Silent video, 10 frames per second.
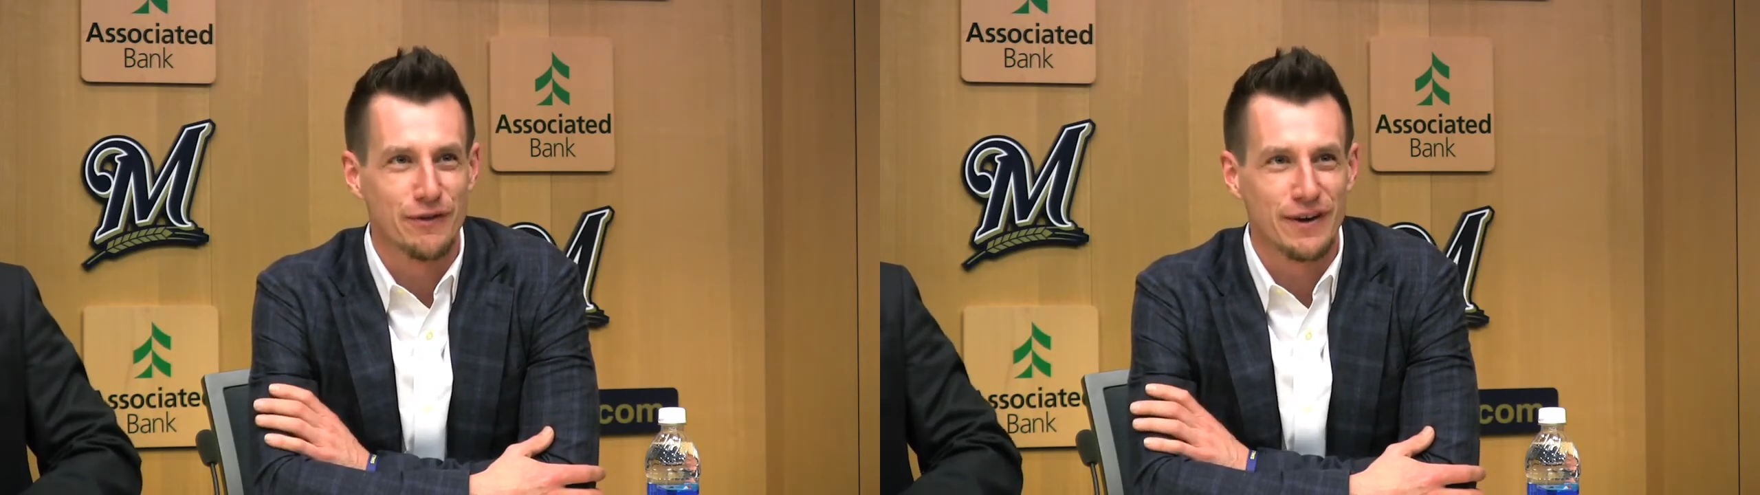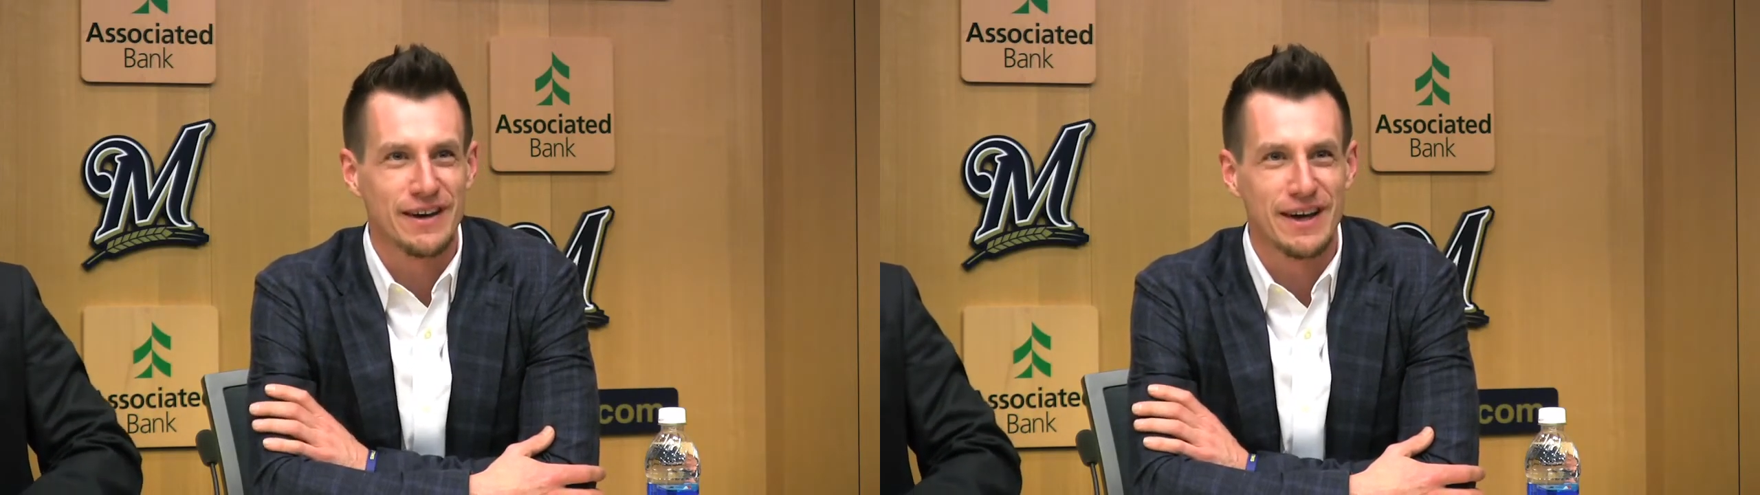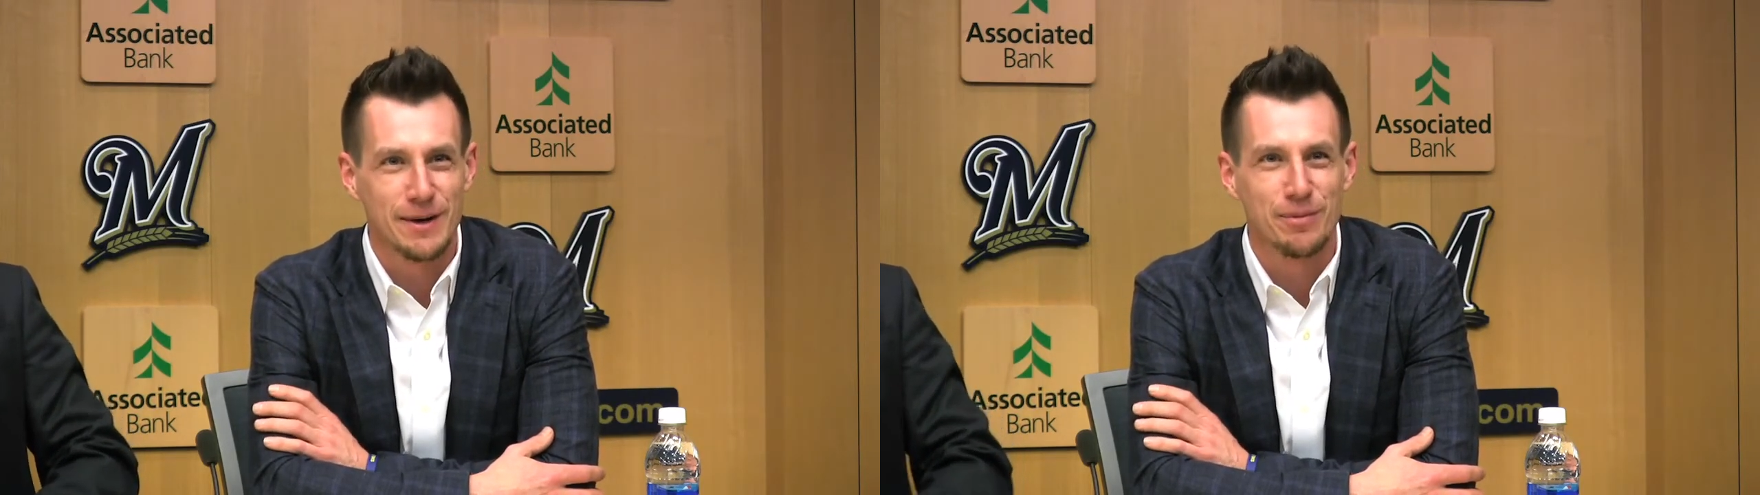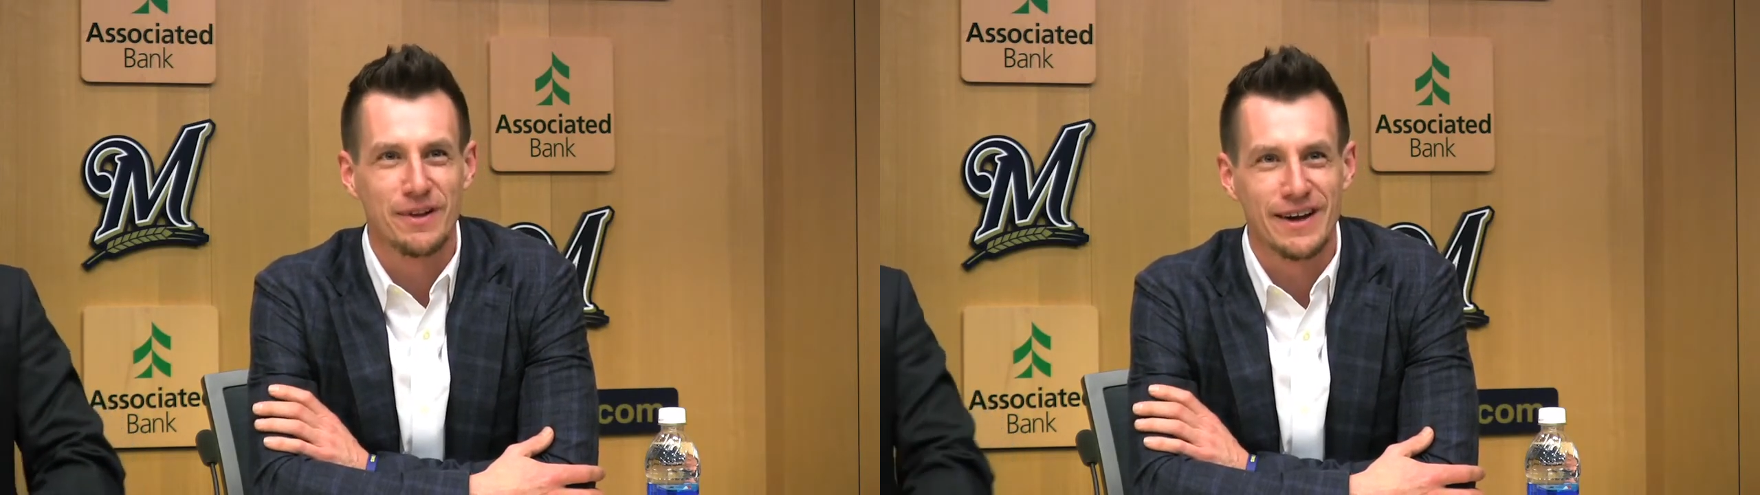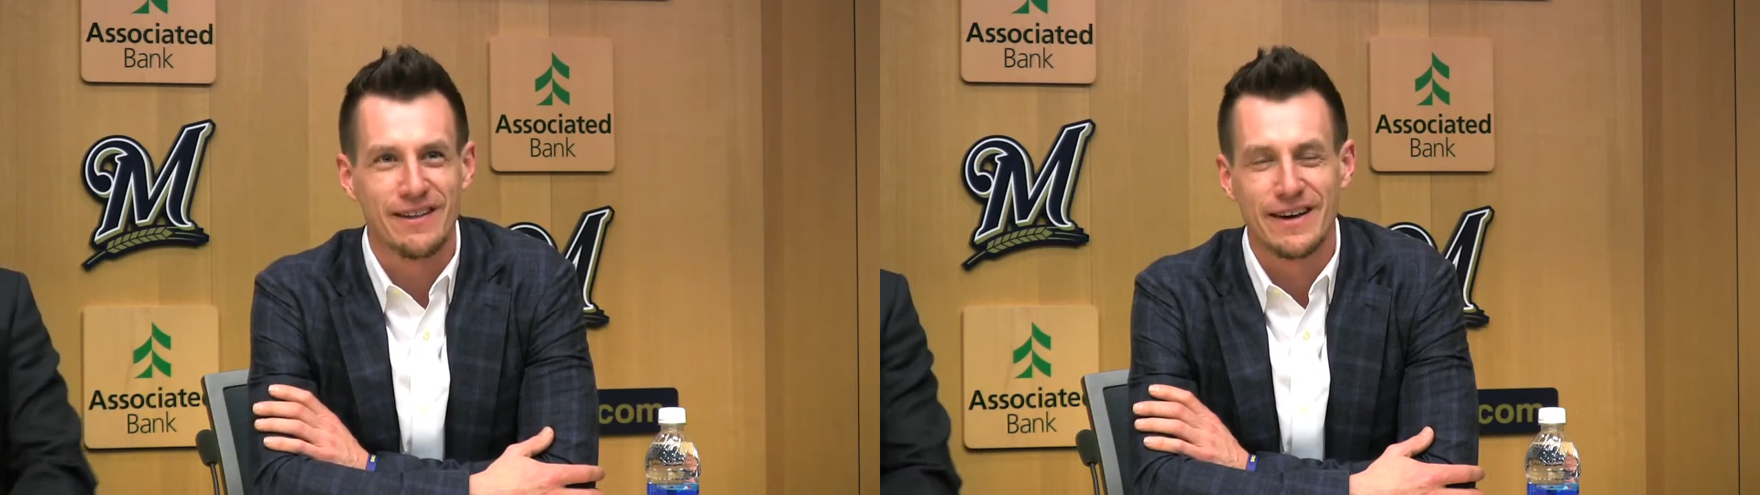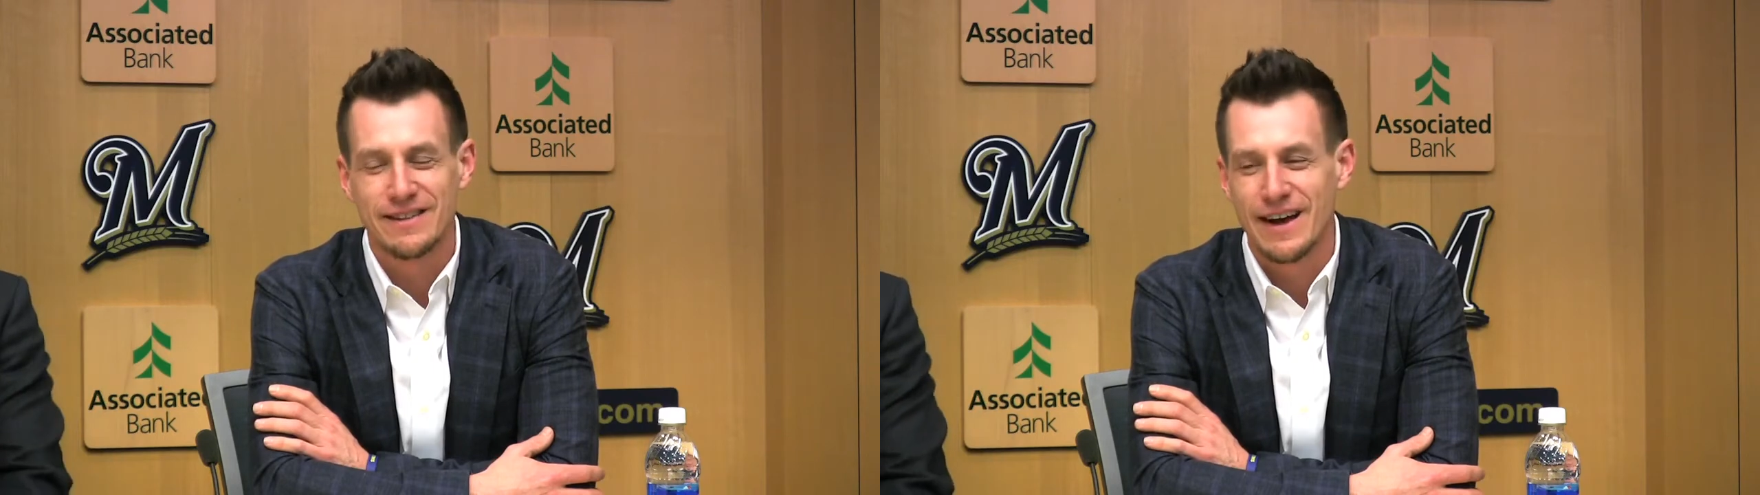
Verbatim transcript: forget a play like